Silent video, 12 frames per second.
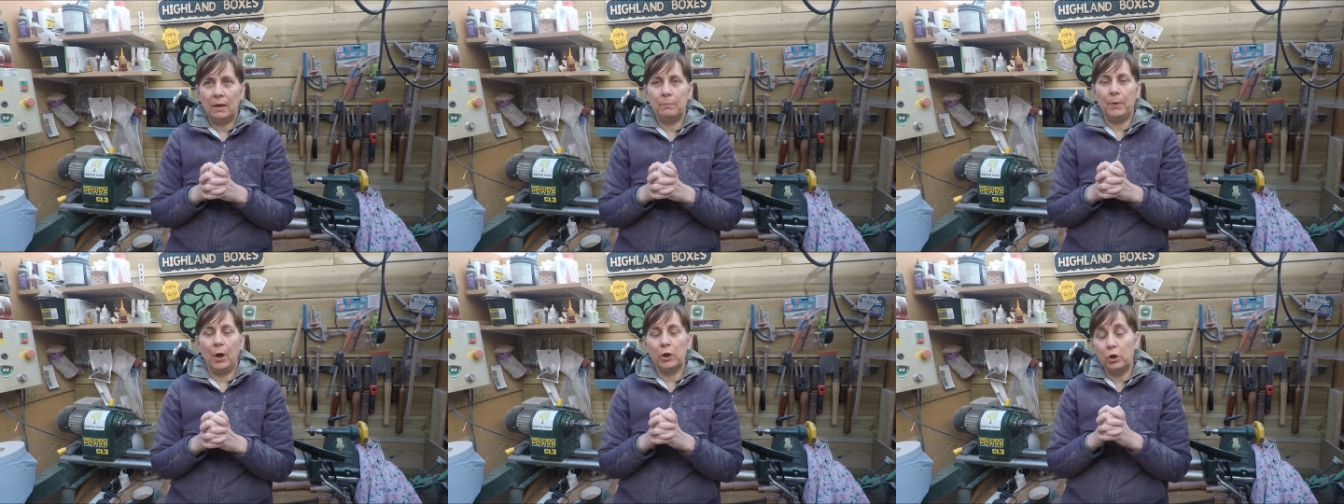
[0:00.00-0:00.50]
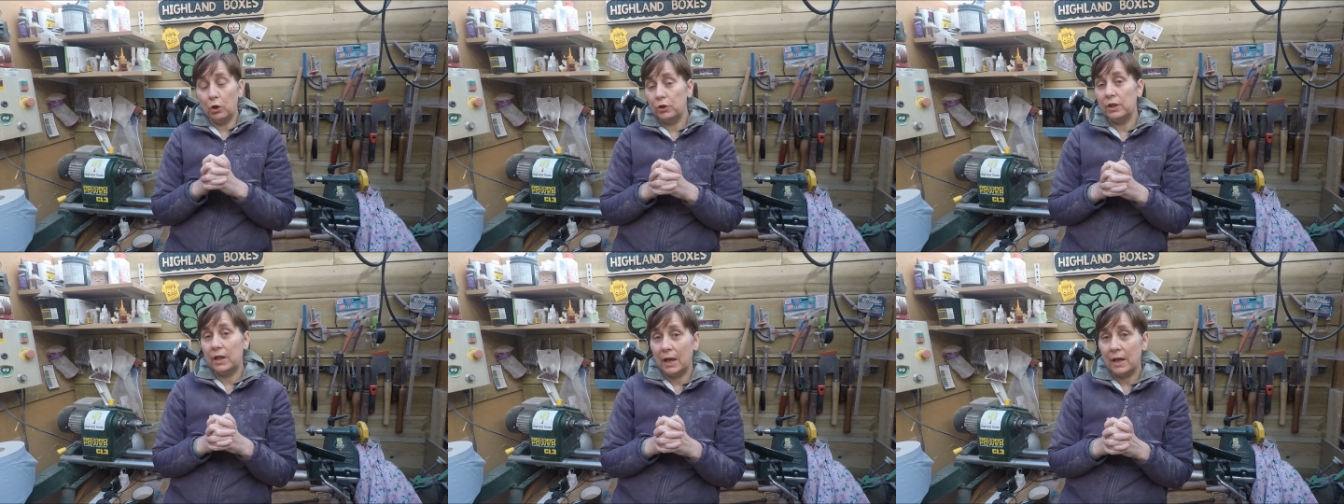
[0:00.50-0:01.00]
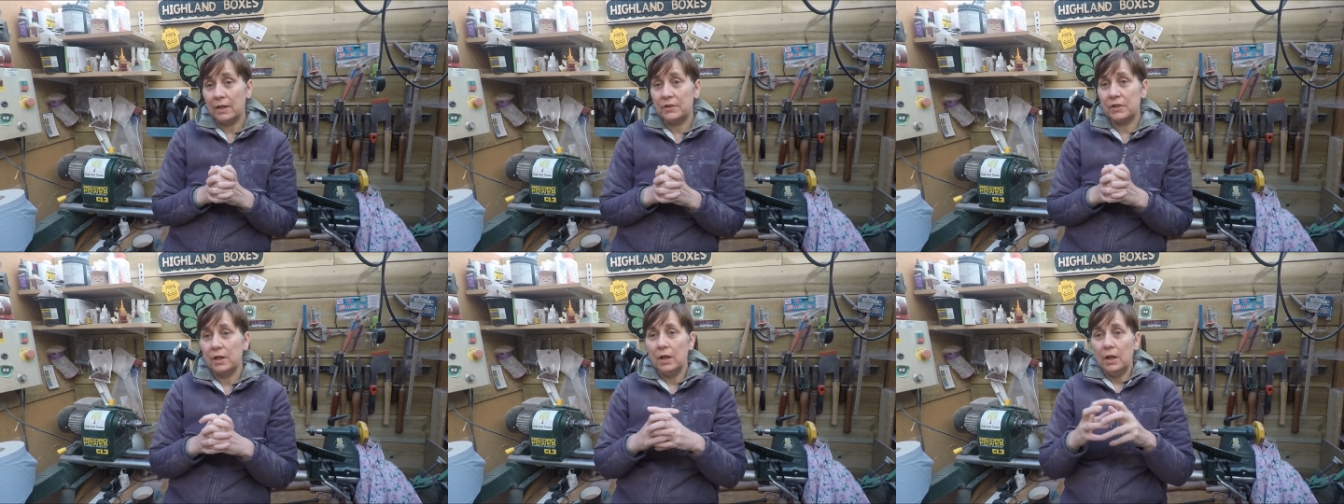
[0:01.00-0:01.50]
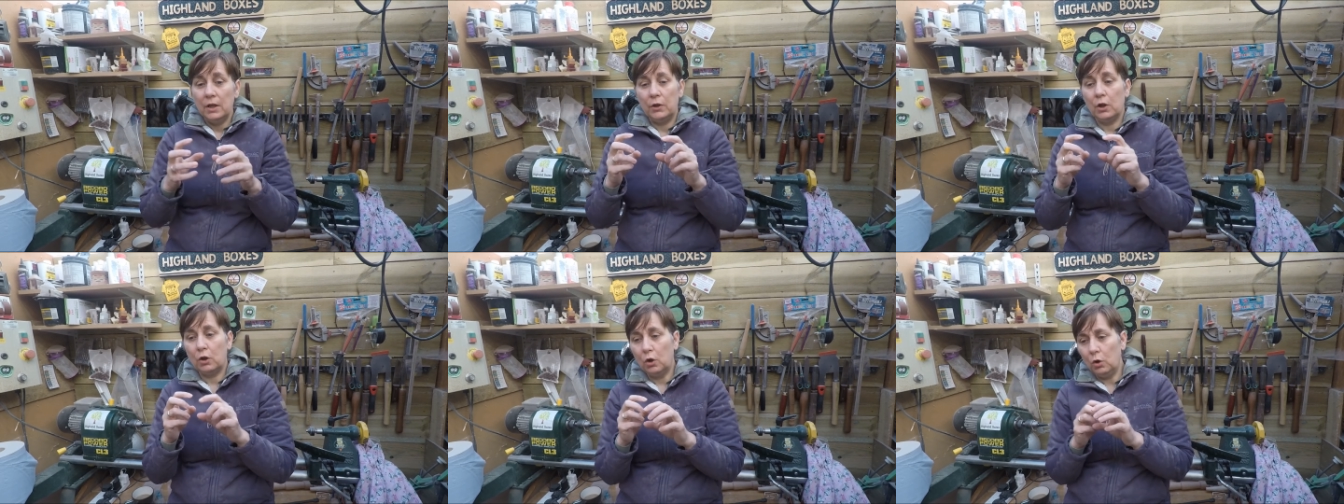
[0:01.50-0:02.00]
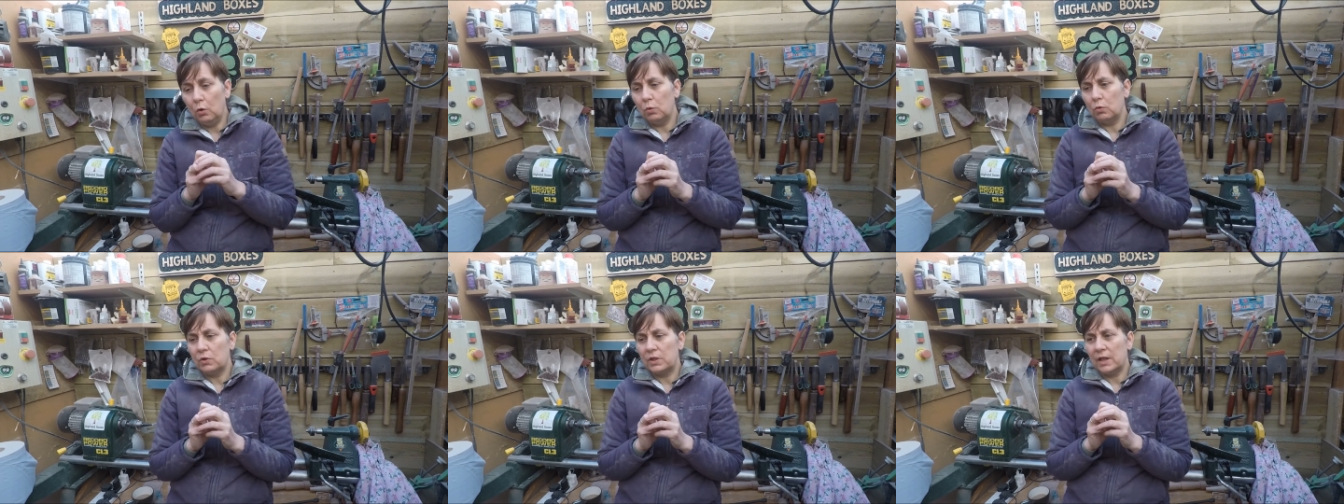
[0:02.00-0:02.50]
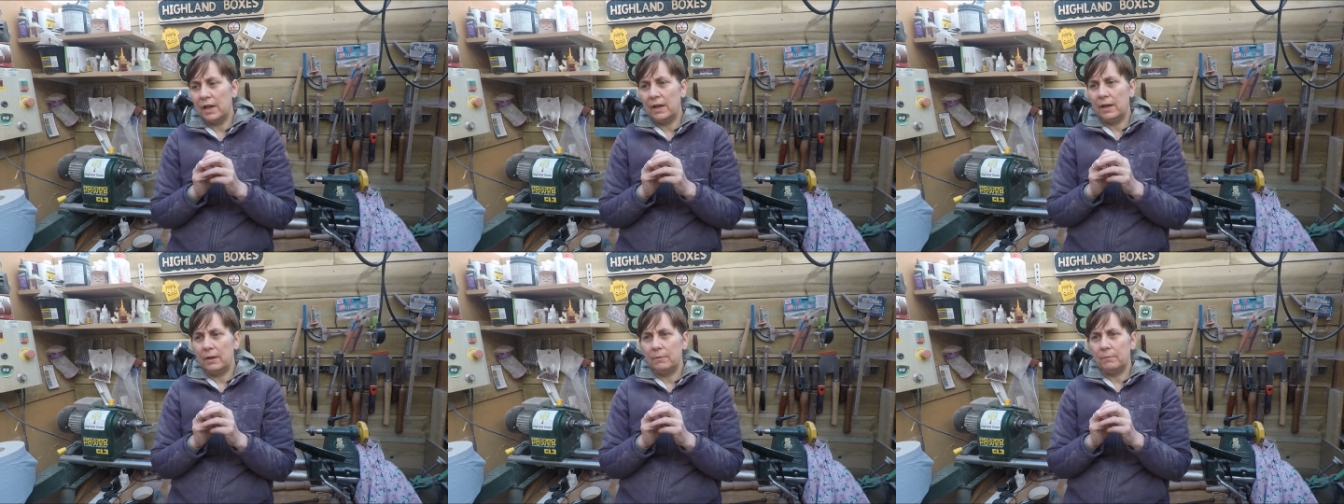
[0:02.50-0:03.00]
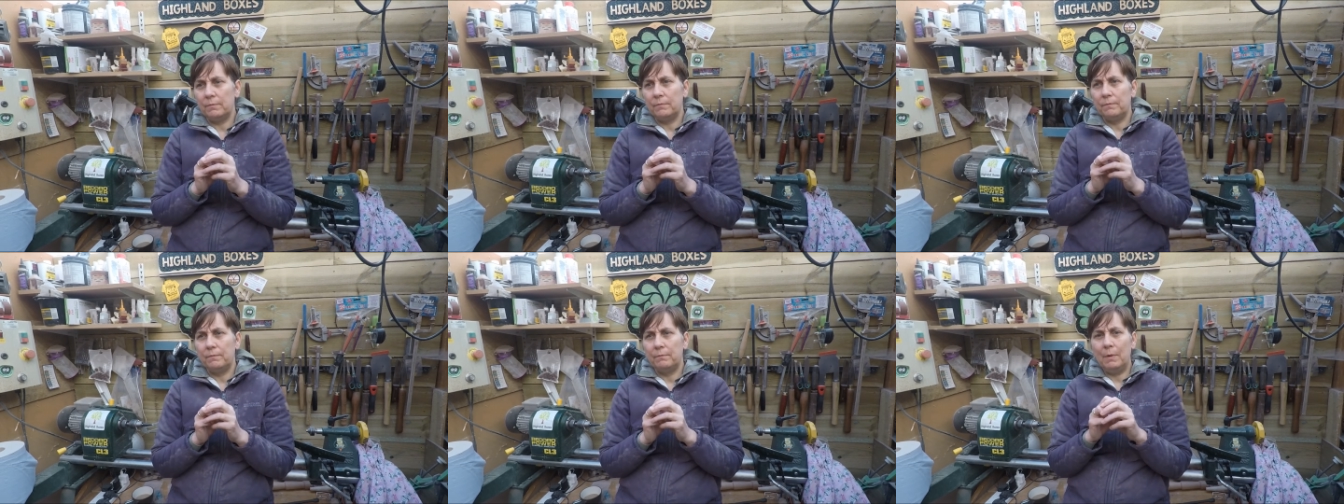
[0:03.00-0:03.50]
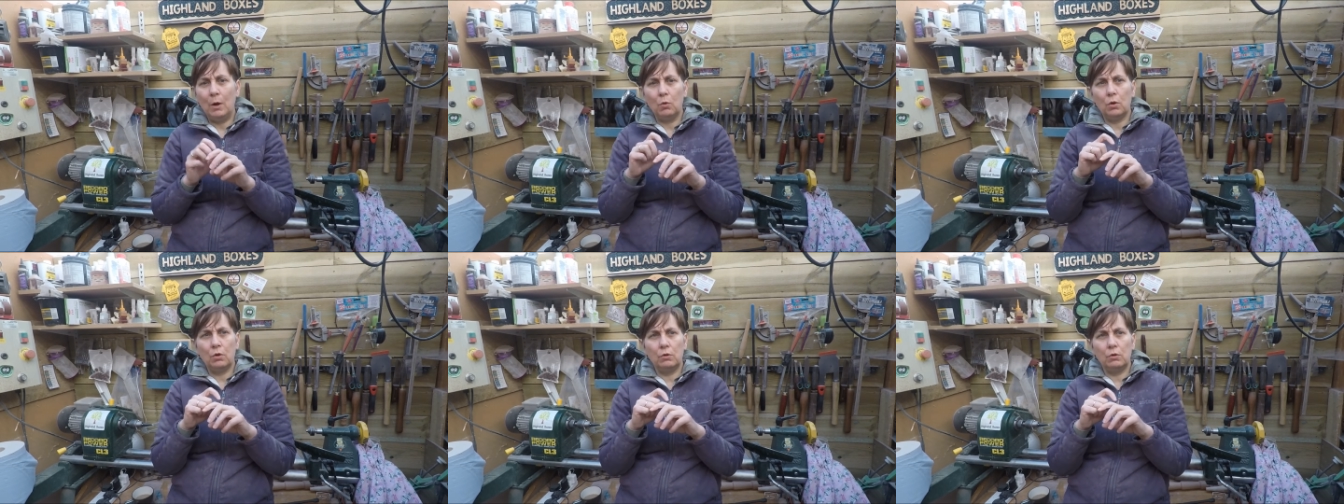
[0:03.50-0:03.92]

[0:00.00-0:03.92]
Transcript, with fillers: but I couldn't get. They're called metal